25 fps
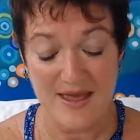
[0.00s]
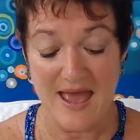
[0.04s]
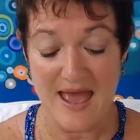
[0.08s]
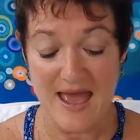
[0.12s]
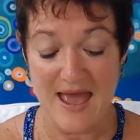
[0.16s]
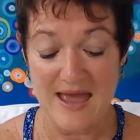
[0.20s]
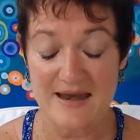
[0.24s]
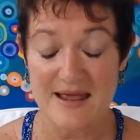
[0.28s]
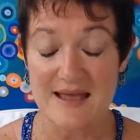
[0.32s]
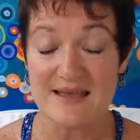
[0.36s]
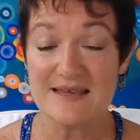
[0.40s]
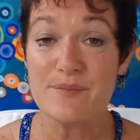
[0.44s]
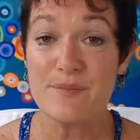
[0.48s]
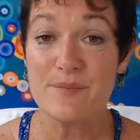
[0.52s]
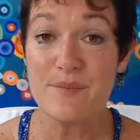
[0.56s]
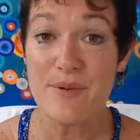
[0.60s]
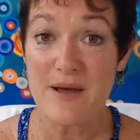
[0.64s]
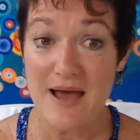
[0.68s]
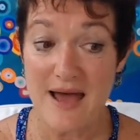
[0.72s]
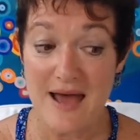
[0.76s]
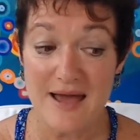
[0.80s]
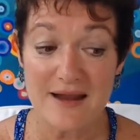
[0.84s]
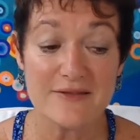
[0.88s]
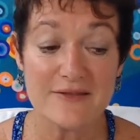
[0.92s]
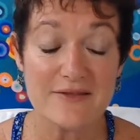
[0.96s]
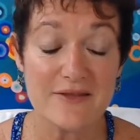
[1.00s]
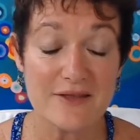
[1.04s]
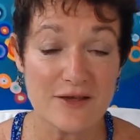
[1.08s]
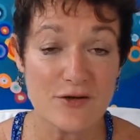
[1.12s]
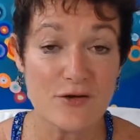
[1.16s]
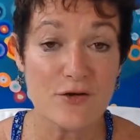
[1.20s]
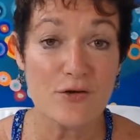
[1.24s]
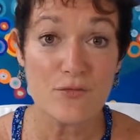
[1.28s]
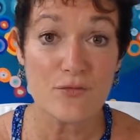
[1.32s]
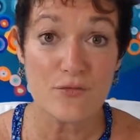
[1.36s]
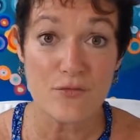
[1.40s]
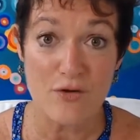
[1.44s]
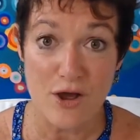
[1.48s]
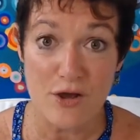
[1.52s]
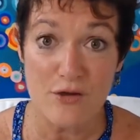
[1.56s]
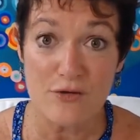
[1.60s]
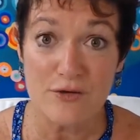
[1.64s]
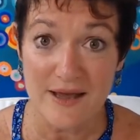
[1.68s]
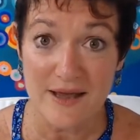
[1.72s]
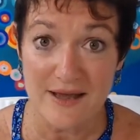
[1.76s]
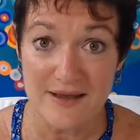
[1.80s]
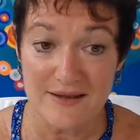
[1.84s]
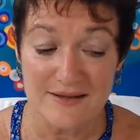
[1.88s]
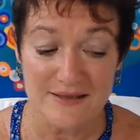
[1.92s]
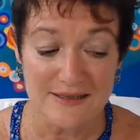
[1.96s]
And as part of the
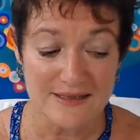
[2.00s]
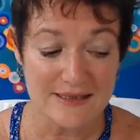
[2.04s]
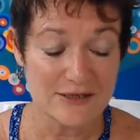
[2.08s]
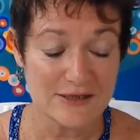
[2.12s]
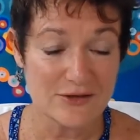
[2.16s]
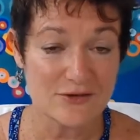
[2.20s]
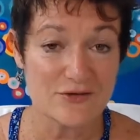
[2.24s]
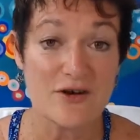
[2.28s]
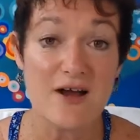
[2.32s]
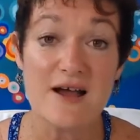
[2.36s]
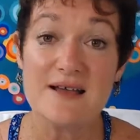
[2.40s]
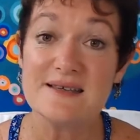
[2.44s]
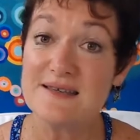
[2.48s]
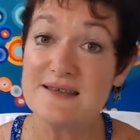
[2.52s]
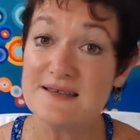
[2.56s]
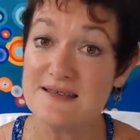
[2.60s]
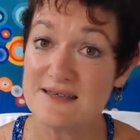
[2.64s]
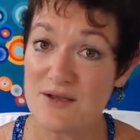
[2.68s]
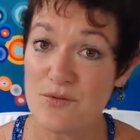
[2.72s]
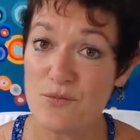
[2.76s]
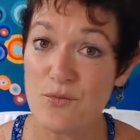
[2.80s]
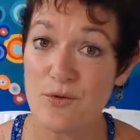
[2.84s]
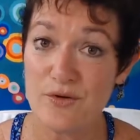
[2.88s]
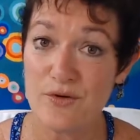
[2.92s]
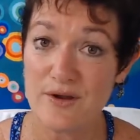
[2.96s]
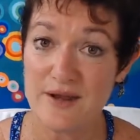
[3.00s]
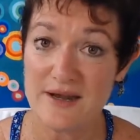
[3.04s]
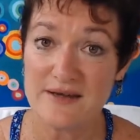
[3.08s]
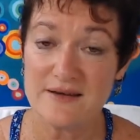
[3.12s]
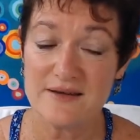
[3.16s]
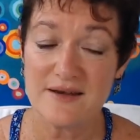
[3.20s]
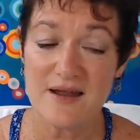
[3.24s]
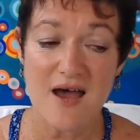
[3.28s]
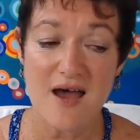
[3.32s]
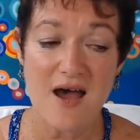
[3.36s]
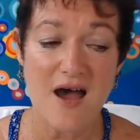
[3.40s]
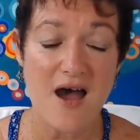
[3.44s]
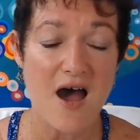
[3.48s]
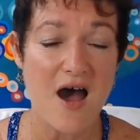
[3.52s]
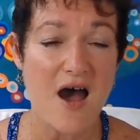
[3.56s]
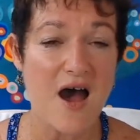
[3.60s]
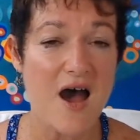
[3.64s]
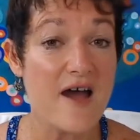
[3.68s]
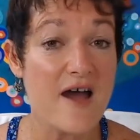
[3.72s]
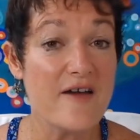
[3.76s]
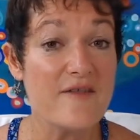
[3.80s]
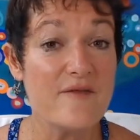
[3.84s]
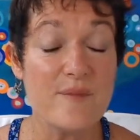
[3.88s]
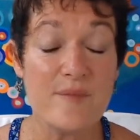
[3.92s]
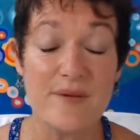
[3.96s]
Corona crisis that we're in,
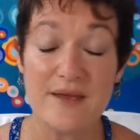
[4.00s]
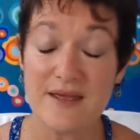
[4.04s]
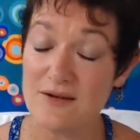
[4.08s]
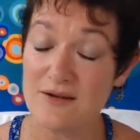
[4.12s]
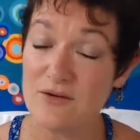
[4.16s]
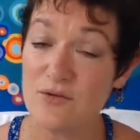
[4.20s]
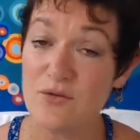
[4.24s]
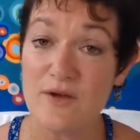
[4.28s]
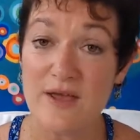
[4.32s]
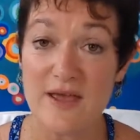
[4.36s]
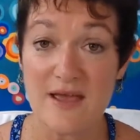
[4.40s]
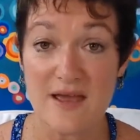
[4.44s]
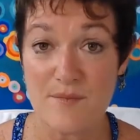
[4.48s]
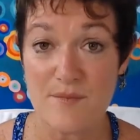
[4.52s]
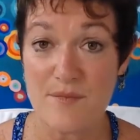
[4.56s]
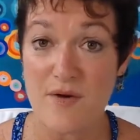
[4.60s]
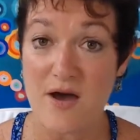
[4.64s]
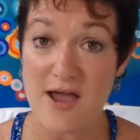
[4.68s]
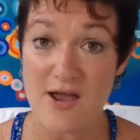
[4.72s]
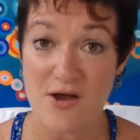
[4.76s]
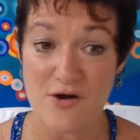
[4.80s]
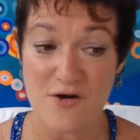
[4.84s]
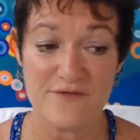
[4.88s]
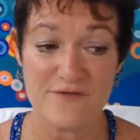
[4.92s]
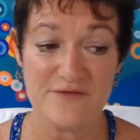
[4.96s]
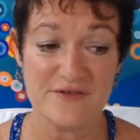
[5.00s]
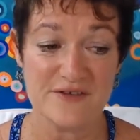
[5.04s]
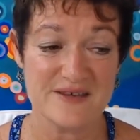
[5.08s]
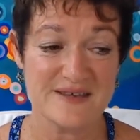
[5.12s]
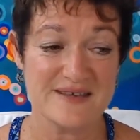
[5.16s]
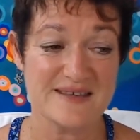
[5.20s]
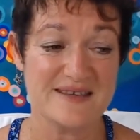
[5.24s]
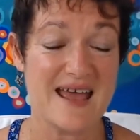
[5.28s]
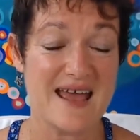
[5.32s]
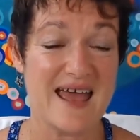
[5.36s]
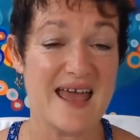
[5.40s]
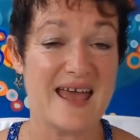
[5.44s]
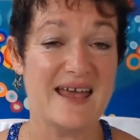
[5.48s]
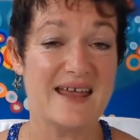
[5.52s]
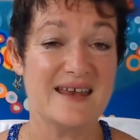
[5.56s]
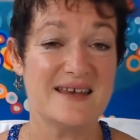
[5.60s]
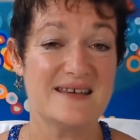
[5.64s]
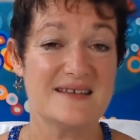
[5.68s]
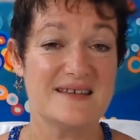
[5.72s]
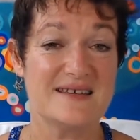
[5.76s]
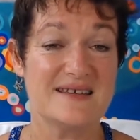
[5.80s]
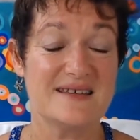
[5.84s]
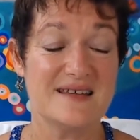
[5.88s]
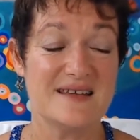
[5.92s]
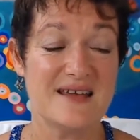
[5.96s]
I've been looking at my offers
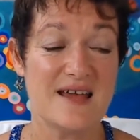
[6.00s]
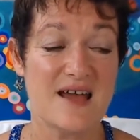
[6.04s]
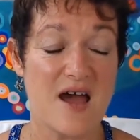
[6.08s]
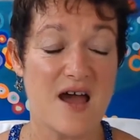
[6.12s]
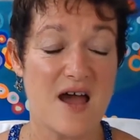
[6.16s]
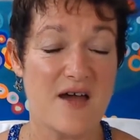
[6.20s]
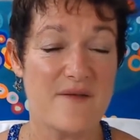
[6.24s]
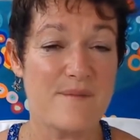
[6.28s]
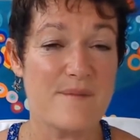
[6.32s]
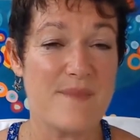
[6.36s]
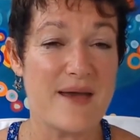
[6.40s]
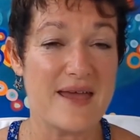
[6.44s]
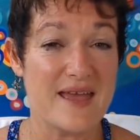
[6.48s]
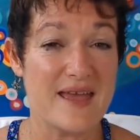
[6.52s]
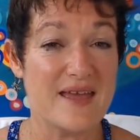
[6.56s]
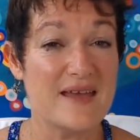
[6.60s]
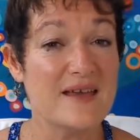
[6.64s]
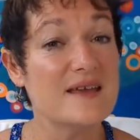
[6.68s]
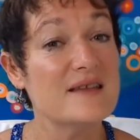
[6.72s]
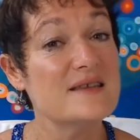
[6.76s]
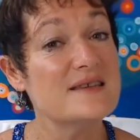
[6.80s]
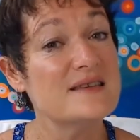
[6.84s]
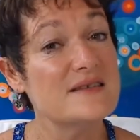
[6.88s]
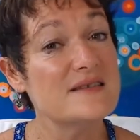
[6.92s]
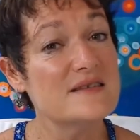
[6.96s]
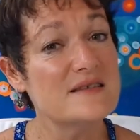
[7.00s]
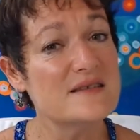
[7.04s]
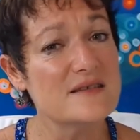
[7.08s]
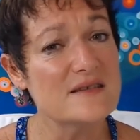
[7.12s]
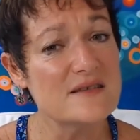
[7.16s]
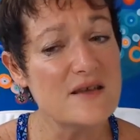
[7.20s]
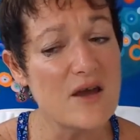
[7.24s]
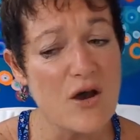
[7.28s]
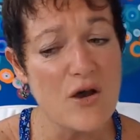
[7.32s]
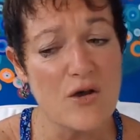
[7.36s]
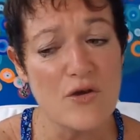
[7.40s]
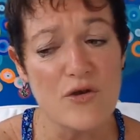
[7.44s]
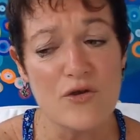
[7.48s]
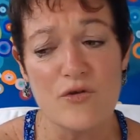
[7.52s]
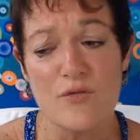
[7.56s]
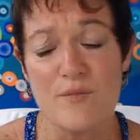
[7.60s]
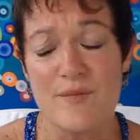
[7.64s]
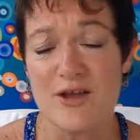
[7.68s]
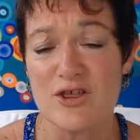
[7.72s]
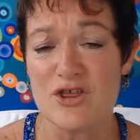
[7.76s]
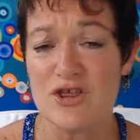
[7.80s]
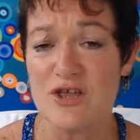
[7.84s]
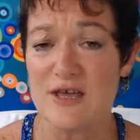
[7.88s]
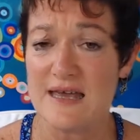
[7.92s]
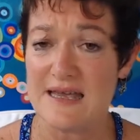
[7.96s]
and I'm making it so
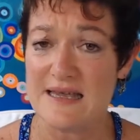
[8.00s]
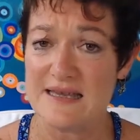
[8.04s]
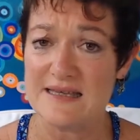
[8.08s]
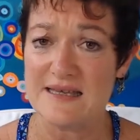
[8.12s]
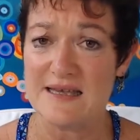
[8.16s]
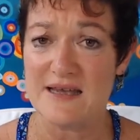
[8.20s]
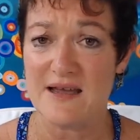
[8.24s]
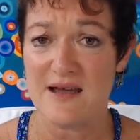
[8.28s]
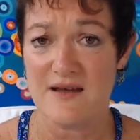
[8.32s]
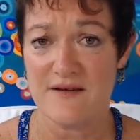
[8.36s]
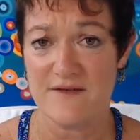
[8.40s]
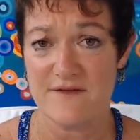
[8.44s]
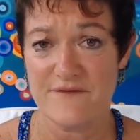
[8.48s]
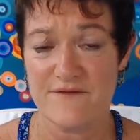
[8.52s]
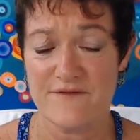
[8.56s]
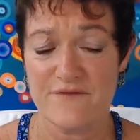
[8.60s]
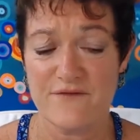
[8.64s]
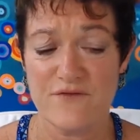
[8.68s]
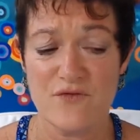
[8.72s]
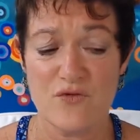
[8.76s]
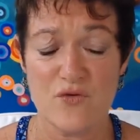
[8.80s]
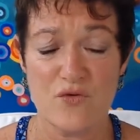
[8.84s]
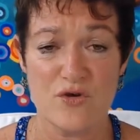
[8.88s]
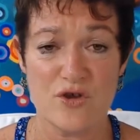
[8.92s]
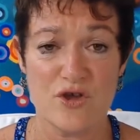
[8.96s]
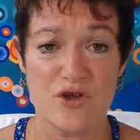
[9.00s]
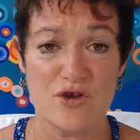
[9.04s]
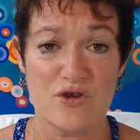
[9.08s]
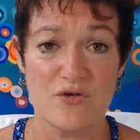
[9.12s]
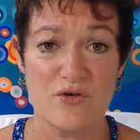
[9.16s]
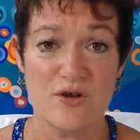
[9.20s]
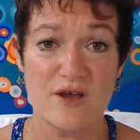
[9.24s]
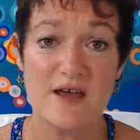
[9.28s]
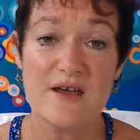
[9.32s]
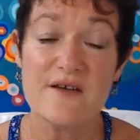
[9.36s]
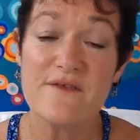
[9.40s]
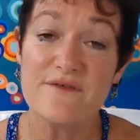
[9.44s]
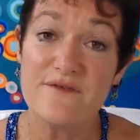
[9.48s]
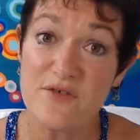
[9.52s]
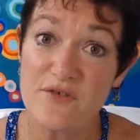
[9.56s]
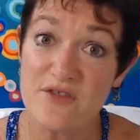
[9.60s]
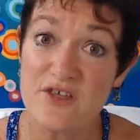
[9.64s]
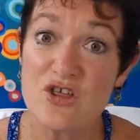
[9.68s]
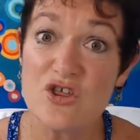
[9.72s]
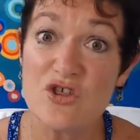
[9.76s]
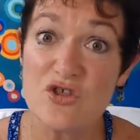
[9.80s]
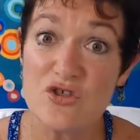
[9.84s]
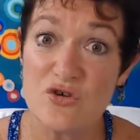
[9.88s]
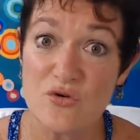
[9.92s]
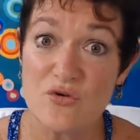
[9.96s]
much easier for you for this
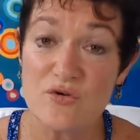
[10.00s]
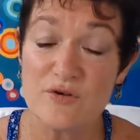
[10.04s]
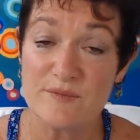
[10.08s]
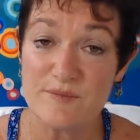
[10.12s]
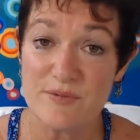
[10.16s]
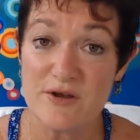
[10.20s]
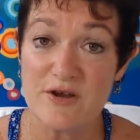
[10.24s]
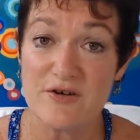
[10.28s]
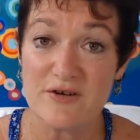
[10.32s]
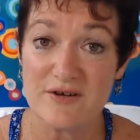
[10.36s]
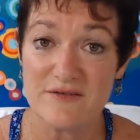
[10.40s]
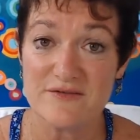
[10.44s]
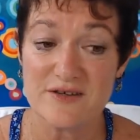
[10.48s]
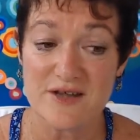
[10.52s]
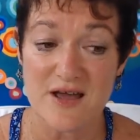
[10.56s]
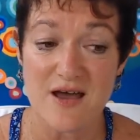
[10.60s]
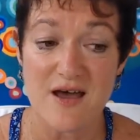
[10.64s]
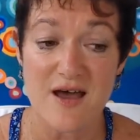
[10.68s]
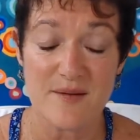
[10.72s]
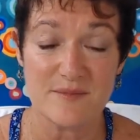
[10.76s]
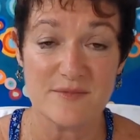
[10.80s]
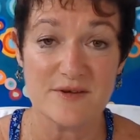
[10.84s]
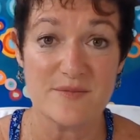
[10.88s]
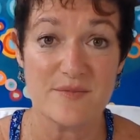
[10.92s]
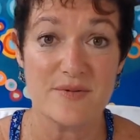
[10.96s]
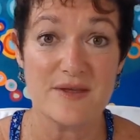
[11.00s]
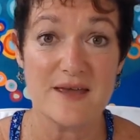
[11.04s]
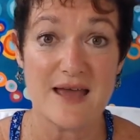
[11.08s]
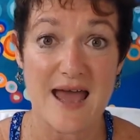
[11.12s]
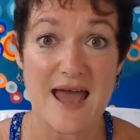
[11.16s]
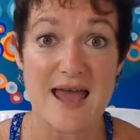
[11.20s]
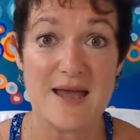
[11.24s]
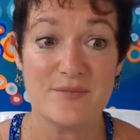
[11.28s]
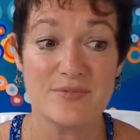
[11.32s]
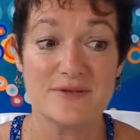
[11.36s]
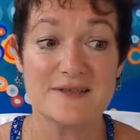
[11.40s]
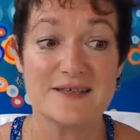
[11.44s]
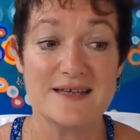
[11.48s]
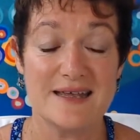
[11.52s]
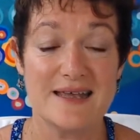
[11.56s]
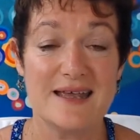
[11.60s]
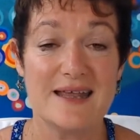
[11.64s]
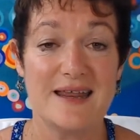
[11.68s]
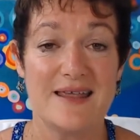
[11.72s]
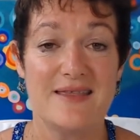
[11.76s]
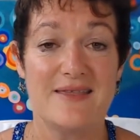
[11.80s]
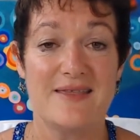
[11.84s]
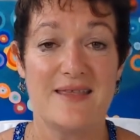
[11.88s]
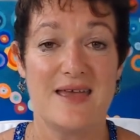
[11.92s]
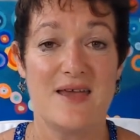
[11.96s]
short period of time to be able to get
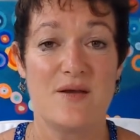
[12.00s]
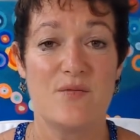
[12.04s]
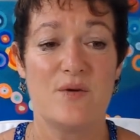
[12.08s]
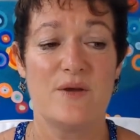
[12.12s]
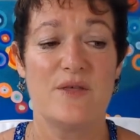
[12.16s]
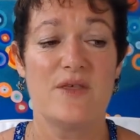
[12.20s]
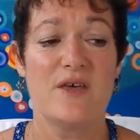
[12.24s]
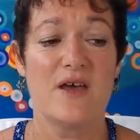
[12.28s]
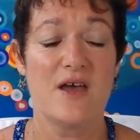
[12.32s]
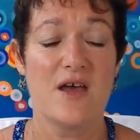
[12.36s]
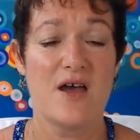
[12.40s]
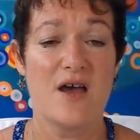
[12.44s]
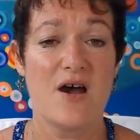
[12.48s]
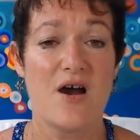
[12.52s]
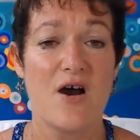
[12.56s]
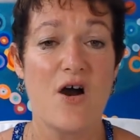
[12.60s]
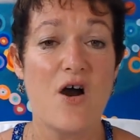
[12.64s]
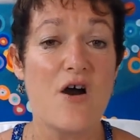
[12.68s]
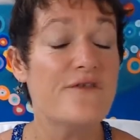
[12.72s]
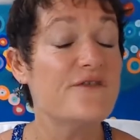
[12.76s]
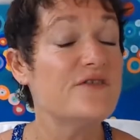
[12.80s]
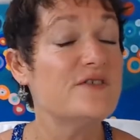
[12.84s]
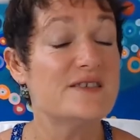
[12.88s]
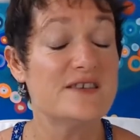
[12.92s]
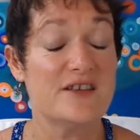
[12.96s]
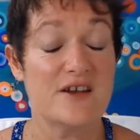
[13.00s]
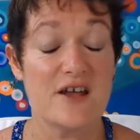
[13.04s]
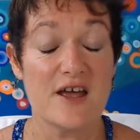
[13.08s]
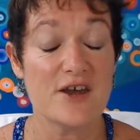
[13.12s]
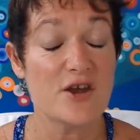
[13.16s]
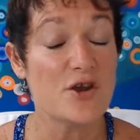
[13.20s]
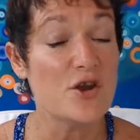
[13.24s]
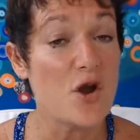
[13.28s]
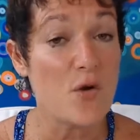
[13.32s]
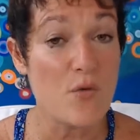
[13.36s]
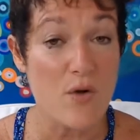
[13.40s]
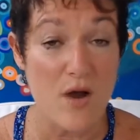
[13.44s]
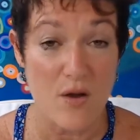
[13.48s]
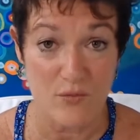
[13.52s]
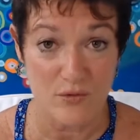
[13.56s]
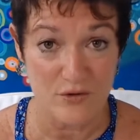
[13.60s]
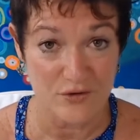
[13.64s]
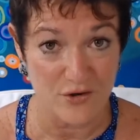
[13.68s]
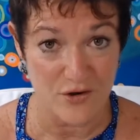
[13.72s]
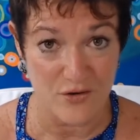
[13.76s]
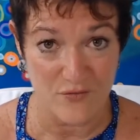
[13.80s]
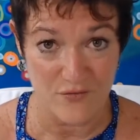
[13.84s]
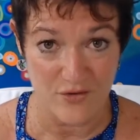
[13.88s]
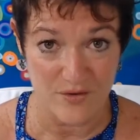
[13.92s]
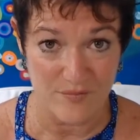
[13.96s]
in there with offers that I know I will
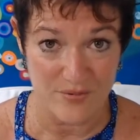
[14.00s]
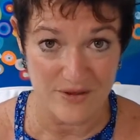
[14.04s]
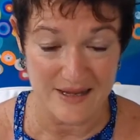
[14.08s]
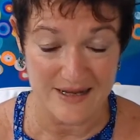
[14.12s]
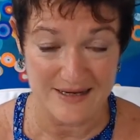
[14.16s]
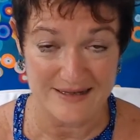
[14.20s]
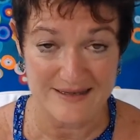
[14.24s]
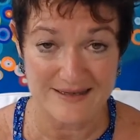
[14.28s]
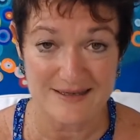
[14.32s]
not repeat.